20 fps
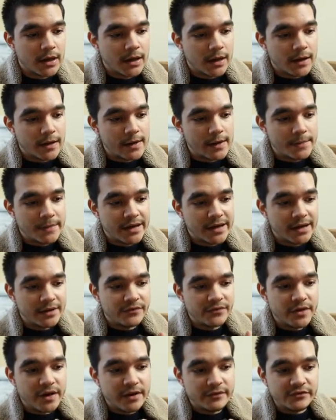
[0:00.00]
And
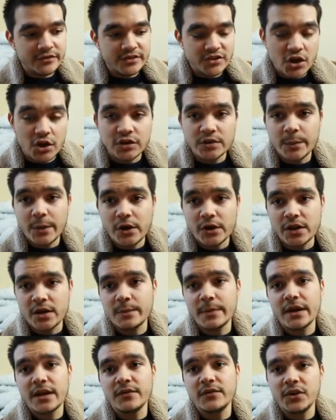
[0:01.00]
I've talked about it in
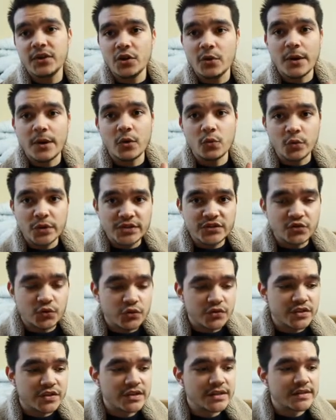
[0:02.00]
my video about
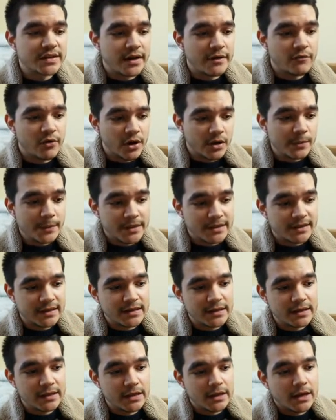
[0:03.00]
resources. I've recommended
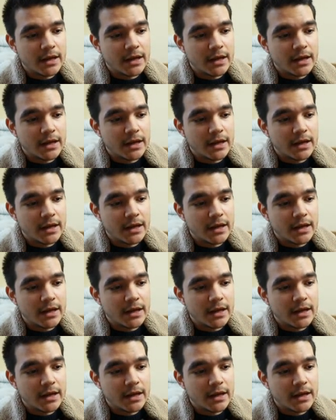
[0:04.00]
it.